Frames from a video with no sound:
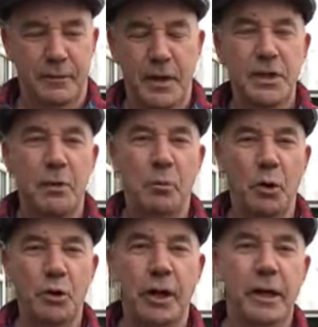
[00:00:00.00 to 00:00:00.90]
There's your
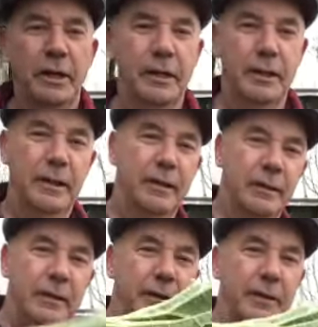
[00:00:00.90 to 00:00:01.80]
pudding.
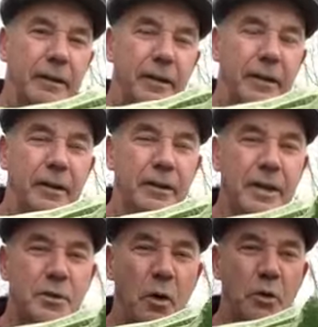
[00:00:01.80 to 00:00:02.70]
And
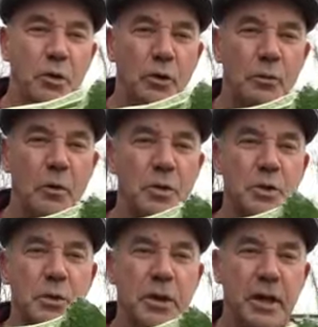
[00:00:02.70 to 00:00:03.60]
there's what we're talking about
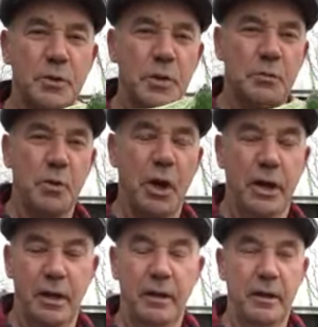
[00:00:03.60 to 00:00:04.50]
this week. That's our spray.
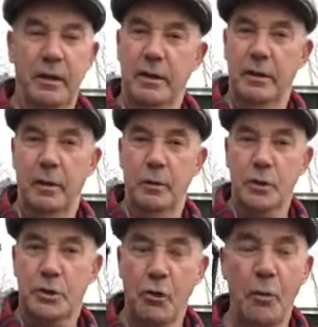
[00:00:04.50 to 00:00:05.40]
Now, the
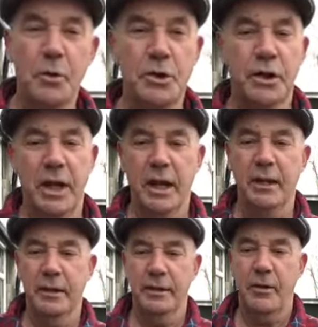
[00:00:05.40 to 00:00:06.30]
strawberries in there,
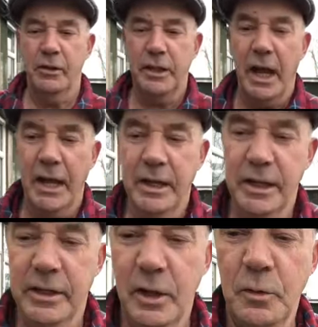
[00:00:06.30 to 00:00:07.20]
they're in dire
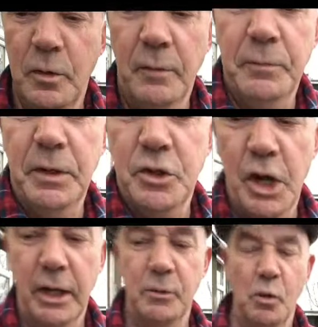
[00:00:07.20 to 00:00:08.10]
need now. I've been
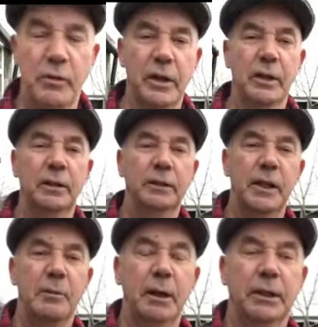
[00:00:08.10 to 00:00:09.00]
checking them over day
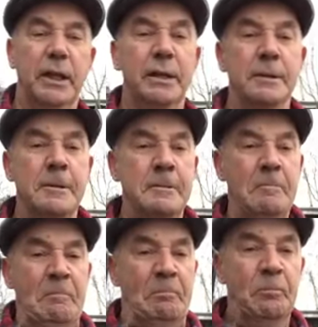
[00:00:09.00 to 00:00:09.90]
by day.
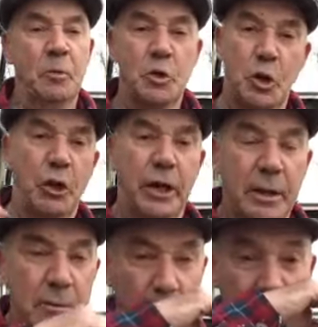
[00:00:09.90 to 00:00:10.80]
We're starting to get a
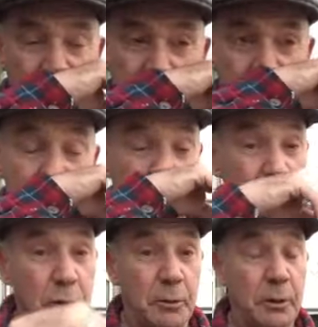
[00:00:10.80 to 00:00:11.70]
bit of whitefly
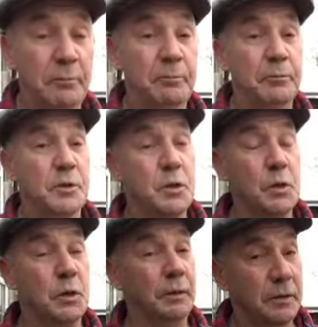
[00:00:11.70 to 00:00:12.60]
building up on them.
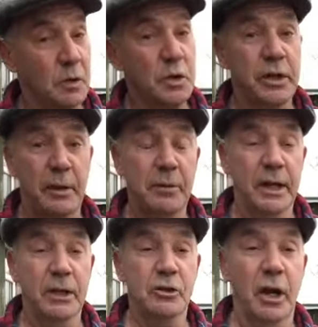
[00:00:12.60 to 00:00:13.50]
So now's the time to
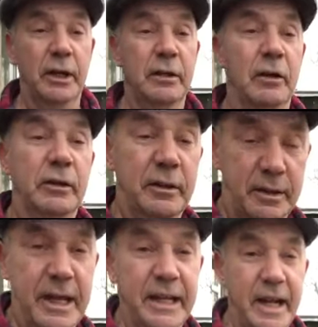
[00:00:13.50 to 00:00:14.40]
get cracking. Or
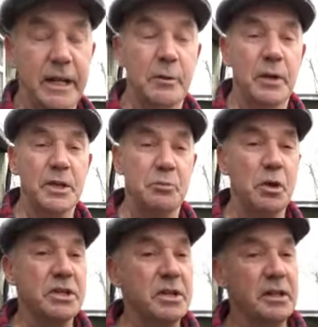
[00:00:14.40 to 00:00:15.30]
get canny with your
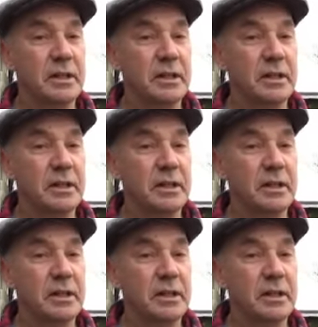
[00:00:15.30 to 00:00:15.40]
sprays.